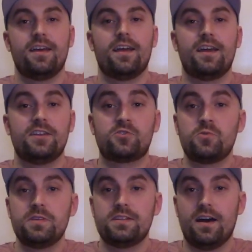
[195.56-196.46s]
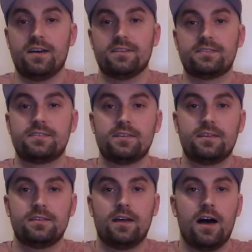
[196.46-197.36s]
And it truly does.
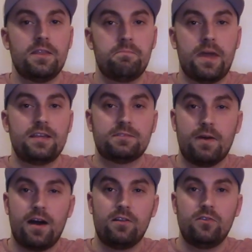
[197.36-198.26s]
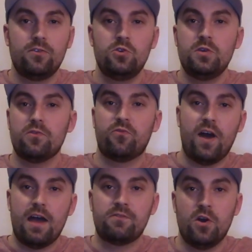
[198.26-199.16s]
On the base model, you get
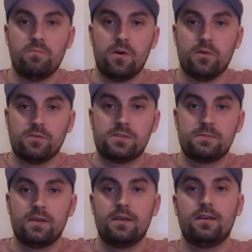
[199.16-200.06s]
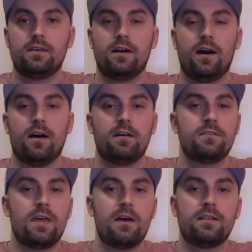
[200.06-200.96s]
5 G.O.A.T modes.
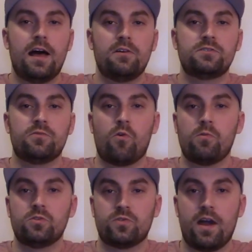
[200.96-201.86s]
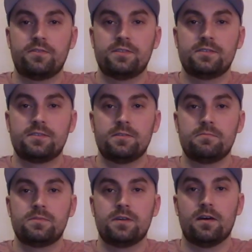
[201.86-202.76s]
That allows the four-wheel drive
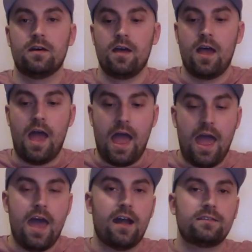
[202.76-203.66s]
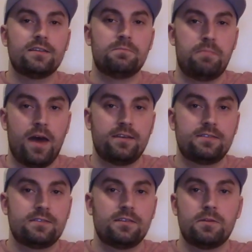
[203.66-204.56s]
system to act its
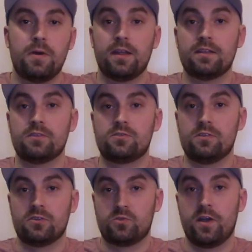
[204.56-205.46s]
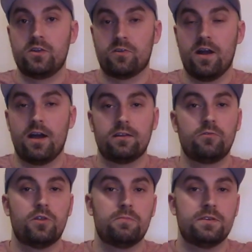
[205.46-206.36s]
best depending on the terrain you're on,
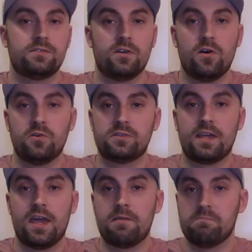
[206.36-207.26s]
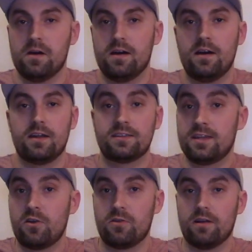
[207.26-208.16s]
whether it be snow, sand, mud,
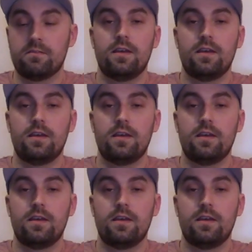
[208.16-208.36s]
etc.